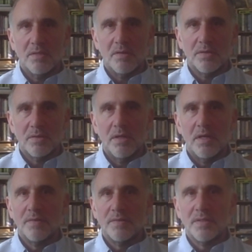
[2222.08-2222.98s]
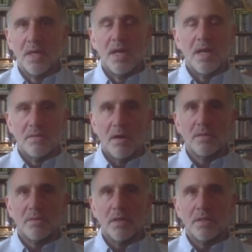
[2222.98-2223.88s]
to alternatives and not
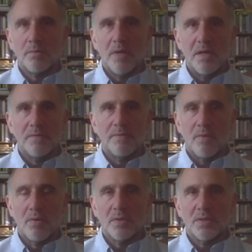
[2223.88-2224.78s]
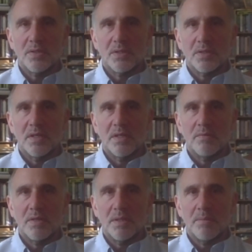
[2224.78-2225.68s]
trying to reinforce
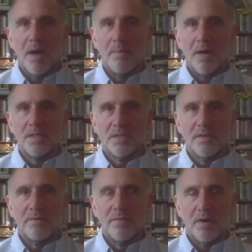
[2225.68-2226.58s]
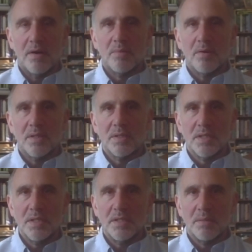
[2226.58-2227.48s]
what, to my mind, is a very broken
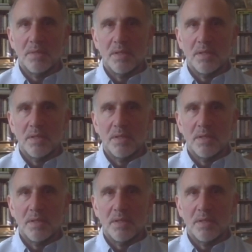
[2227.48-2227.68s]
system.